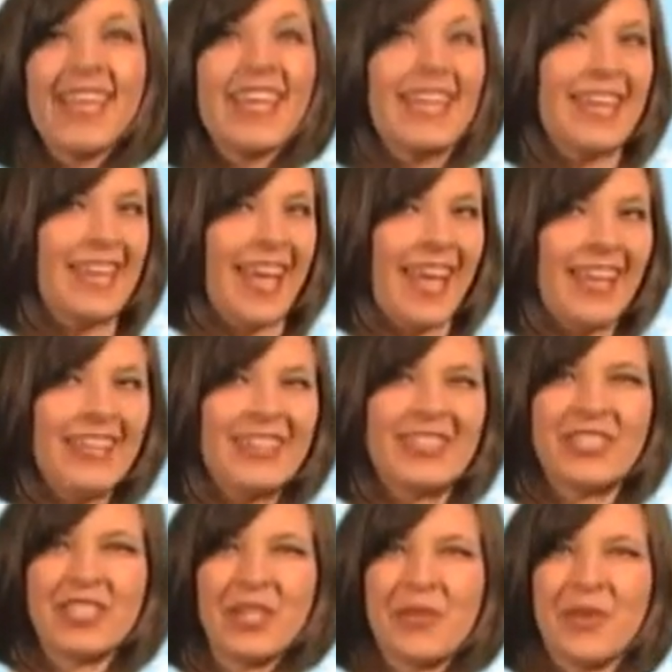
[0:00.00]
In English,
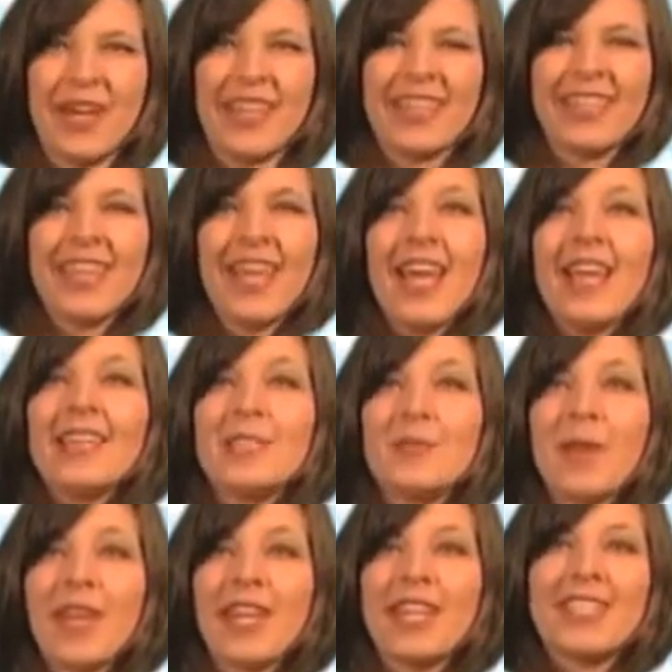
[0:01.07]
anyway.
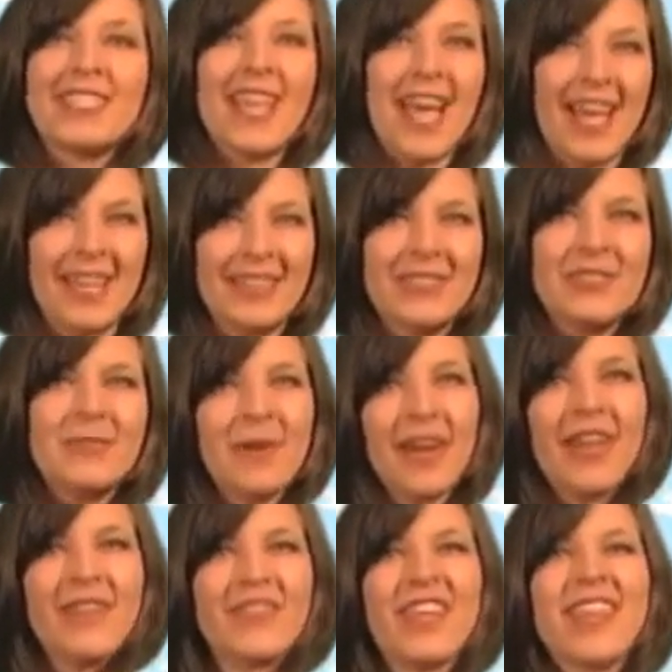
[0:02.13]
Spanish, as you might
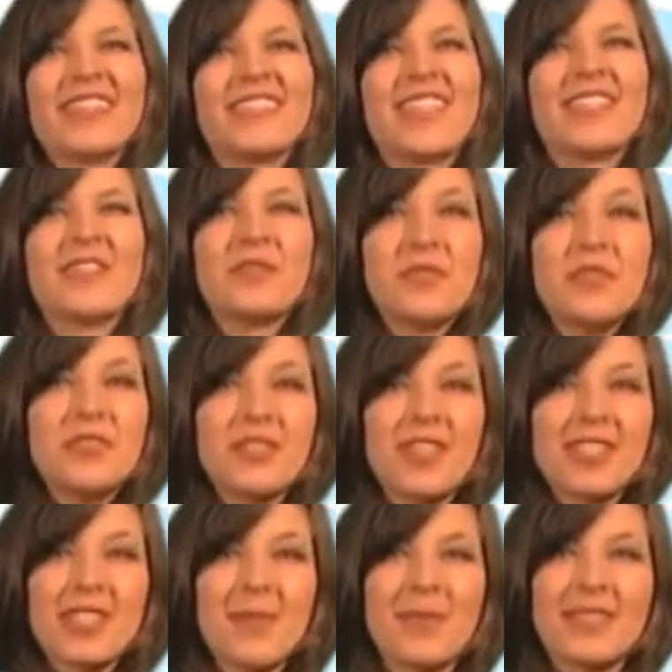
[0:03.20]
have guessed, has a few
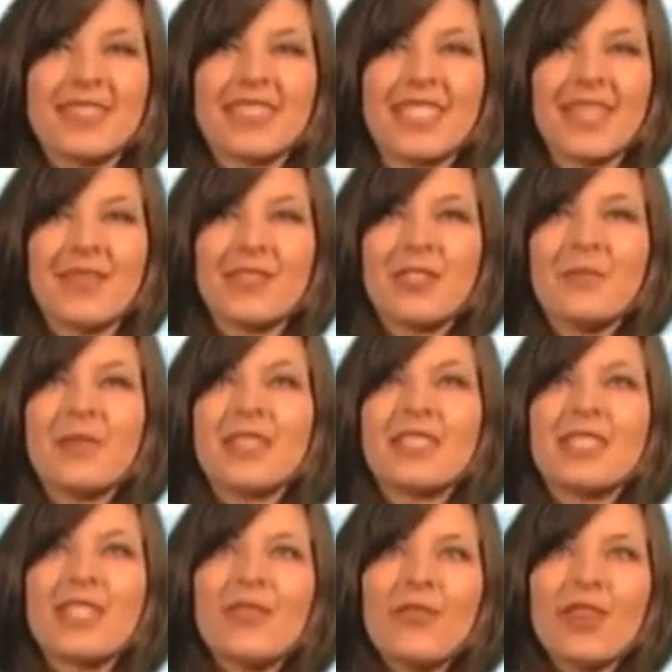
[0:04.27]
tricks up its sleeves to be as
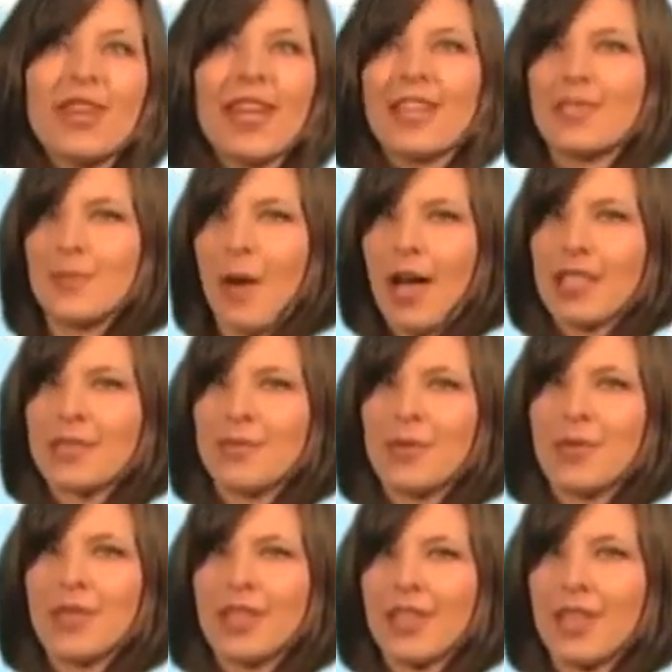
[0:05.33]
different as possible
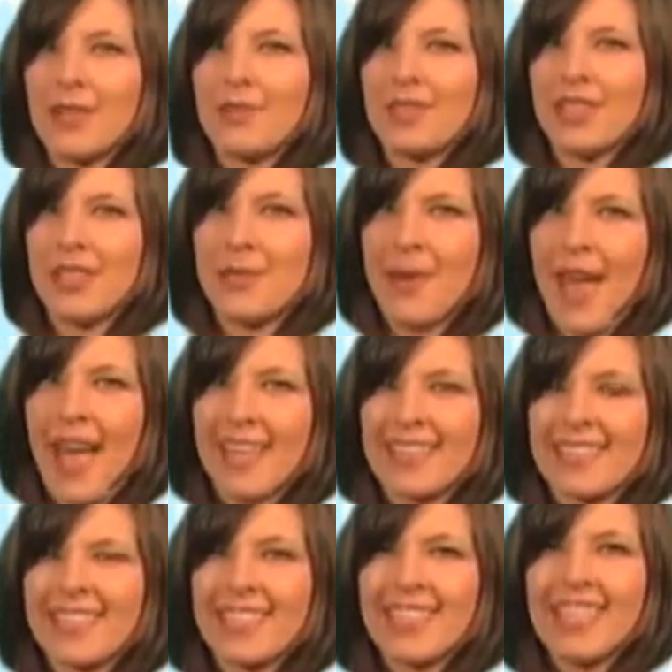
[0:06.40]
when it comes to the
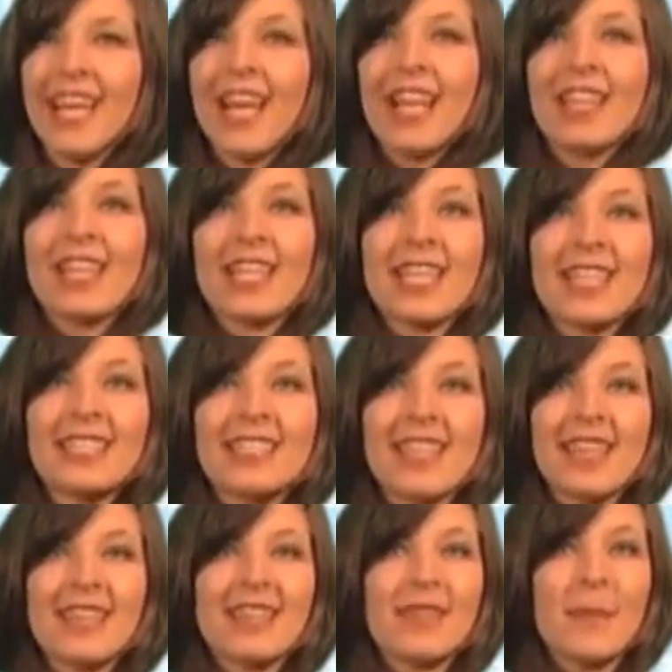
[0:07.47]
past. Like I
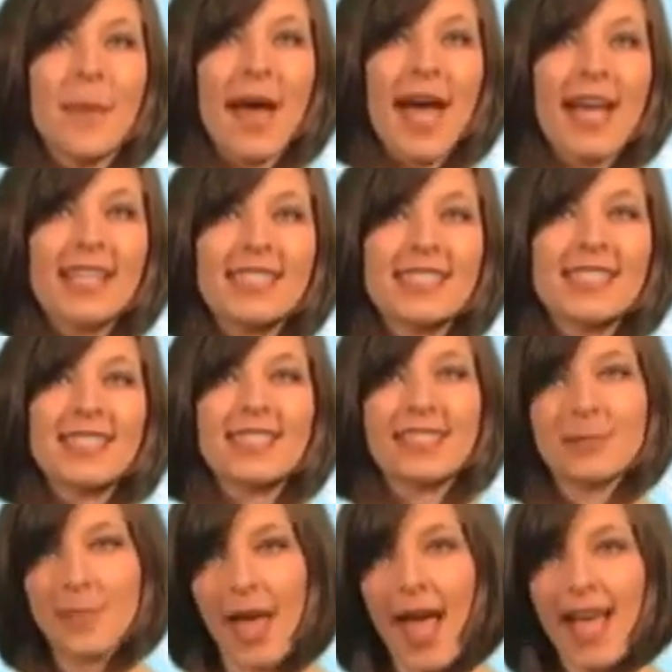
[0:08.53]
said, the past
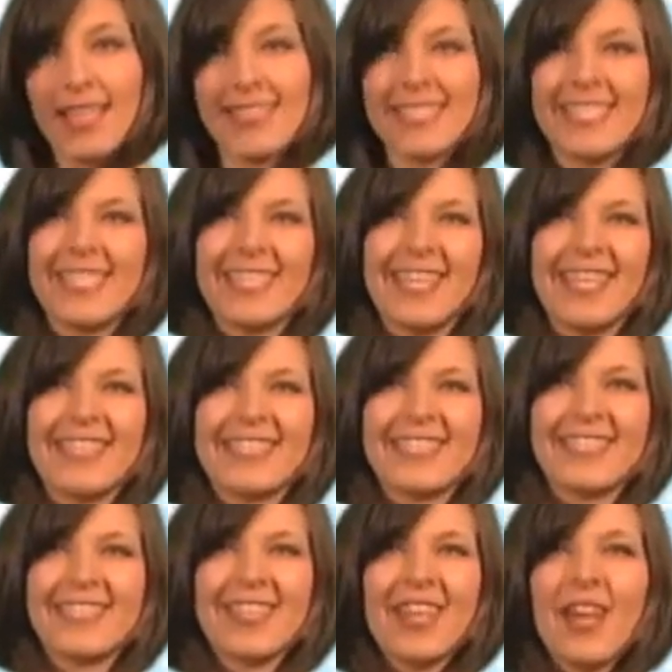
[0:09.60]
is past in
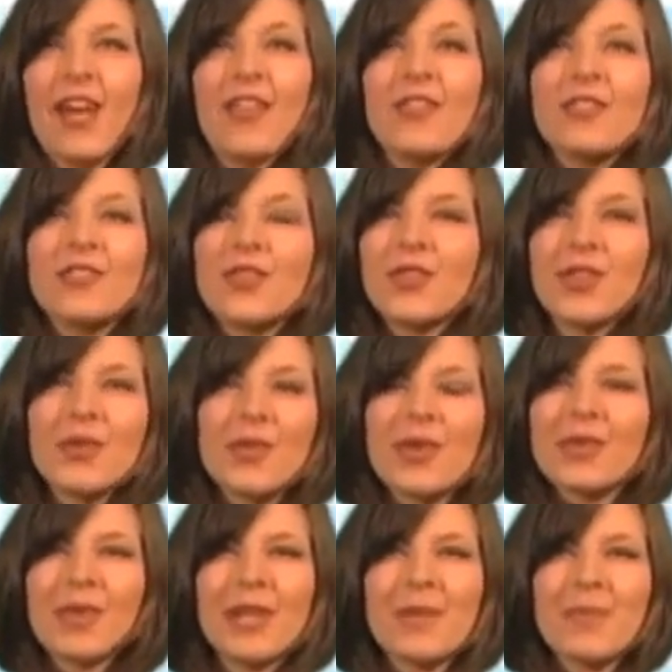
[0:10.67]
English. There's only one
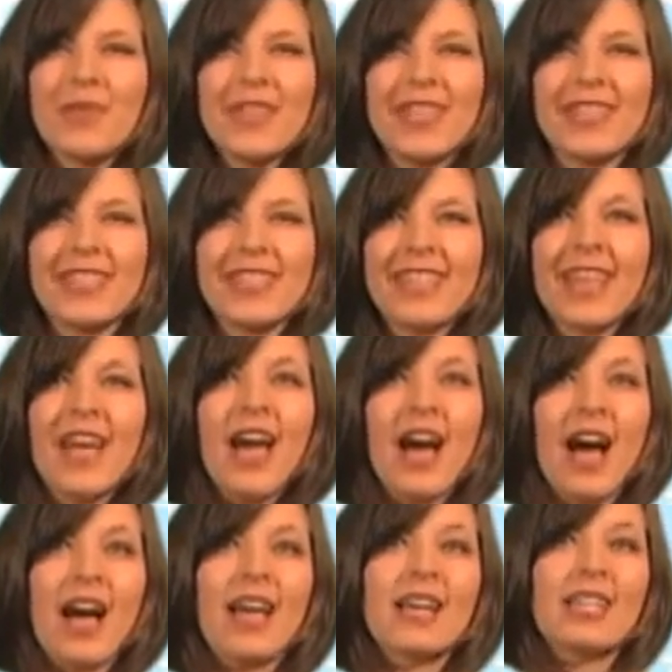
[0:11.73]
way to put it.
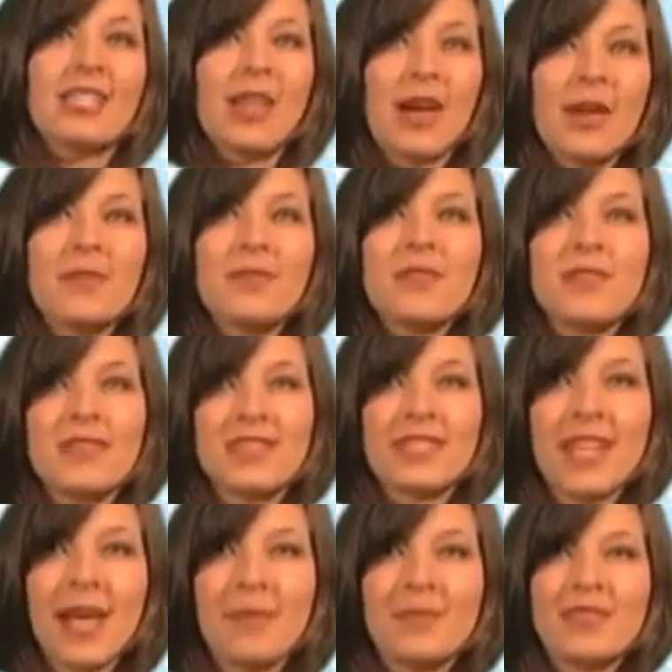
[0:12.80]
I climbed the
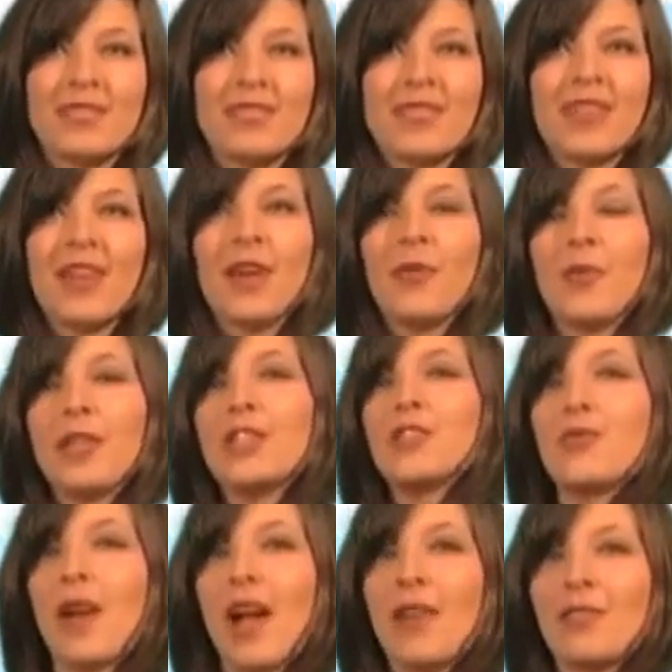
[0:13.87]
steps. We
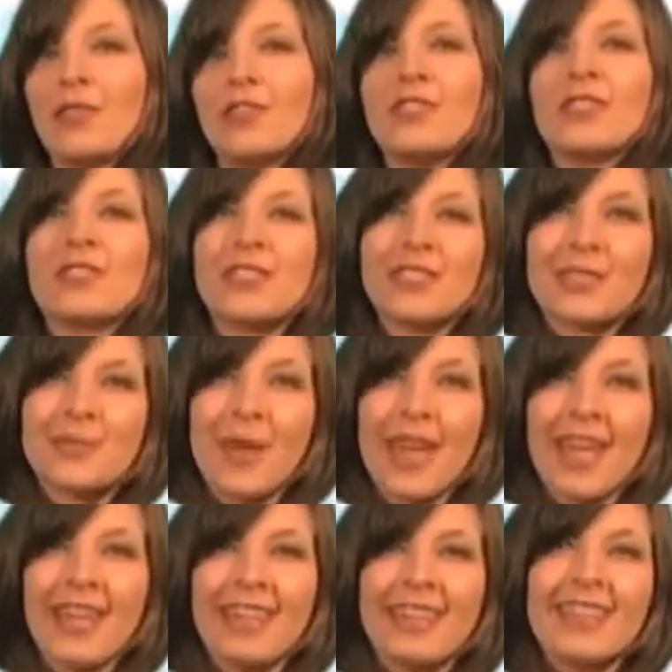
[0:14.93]
traveled to
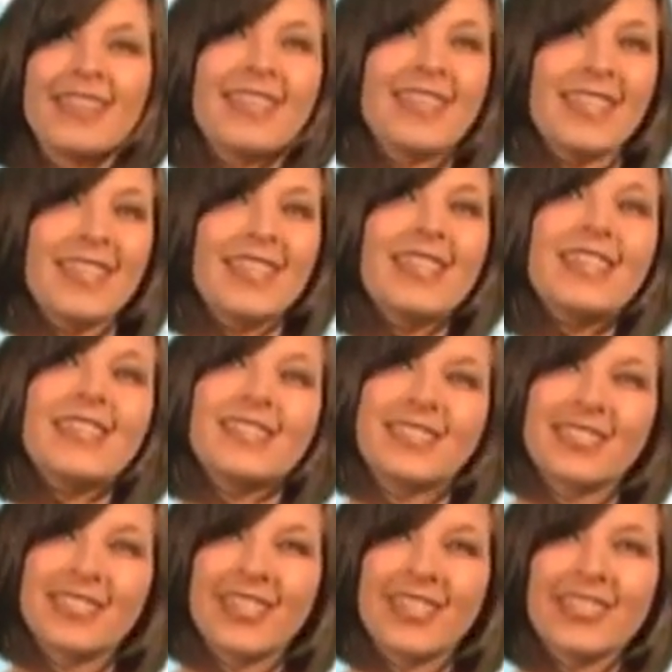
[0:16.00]
Spain. He
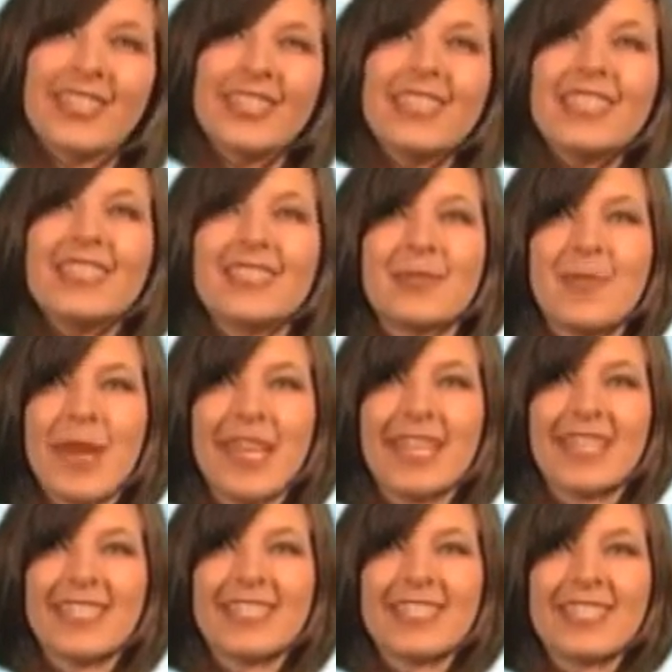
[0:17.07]
studied
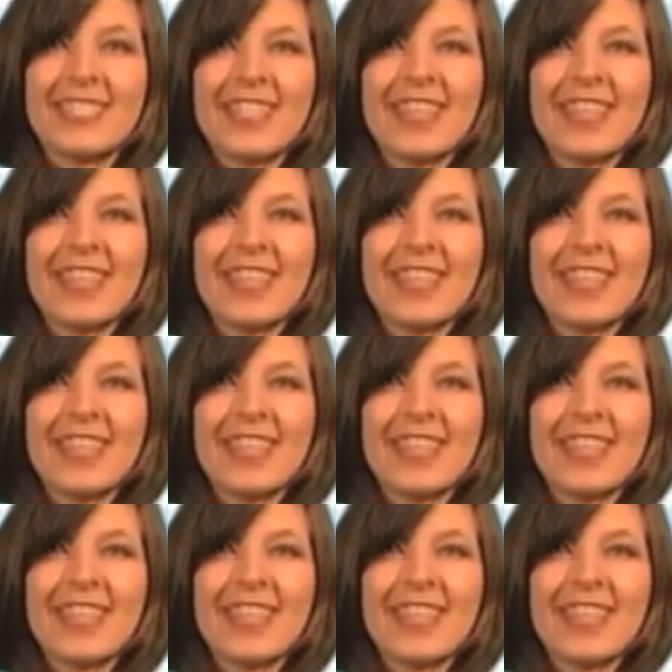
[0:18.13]
Spanish.